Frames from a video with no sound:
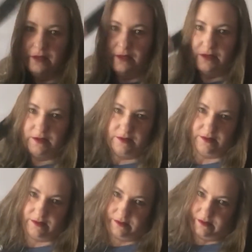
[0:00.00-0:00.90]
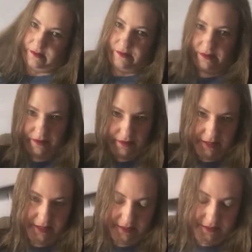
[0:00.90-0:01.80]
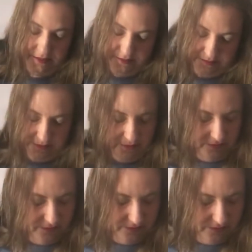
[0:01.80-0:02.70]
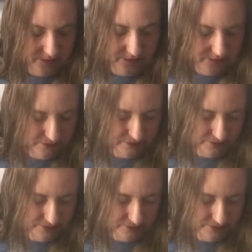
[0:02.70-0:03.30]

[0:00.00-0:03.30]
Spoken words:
Nothing is said.